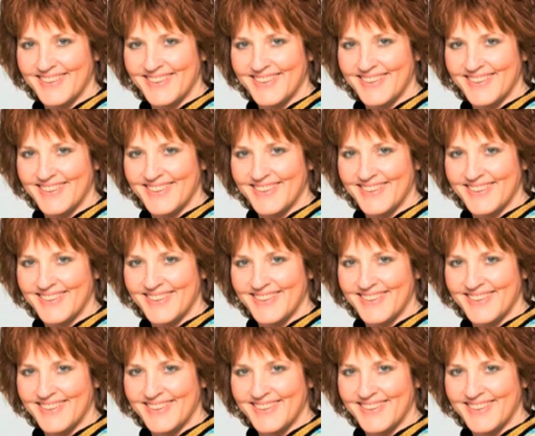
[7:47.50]

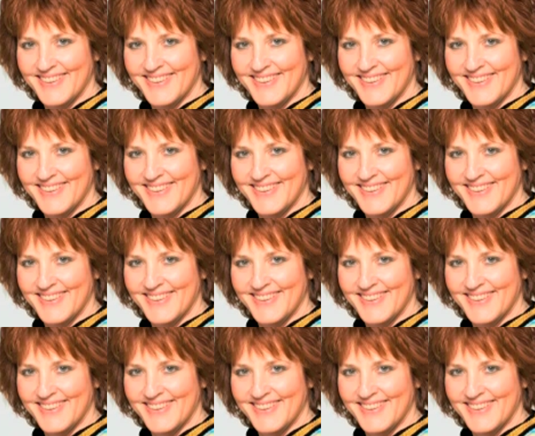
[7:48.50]

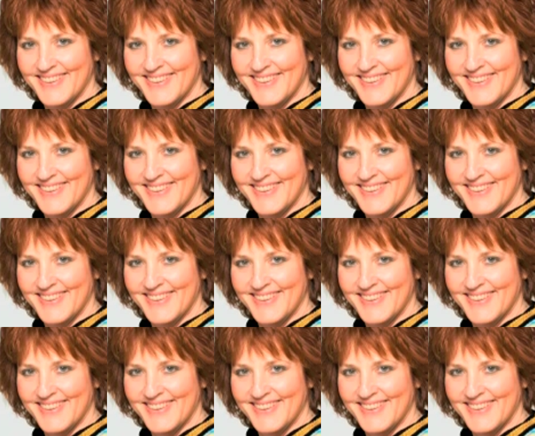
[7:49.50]

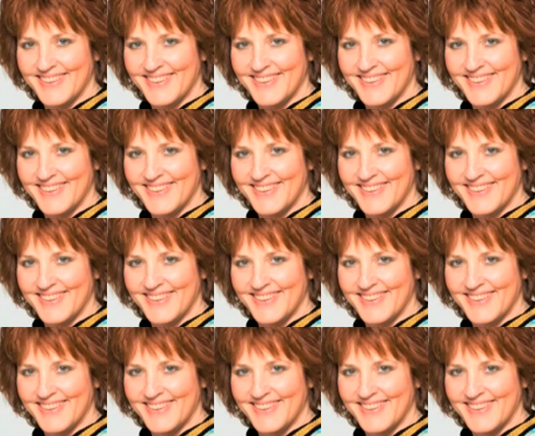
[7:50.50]

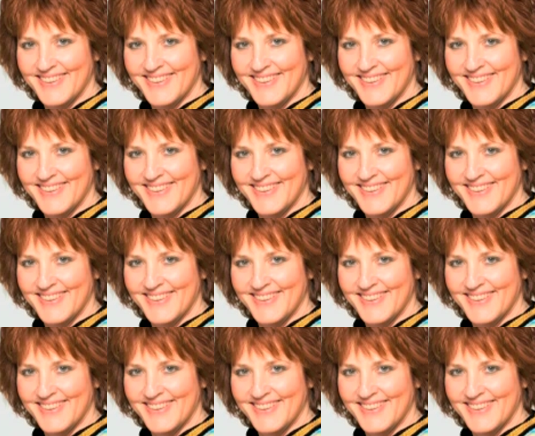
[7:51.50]

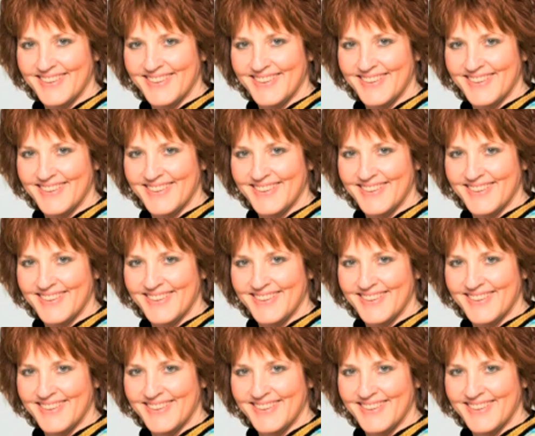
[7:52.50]
This is a still picture; no speech is visible.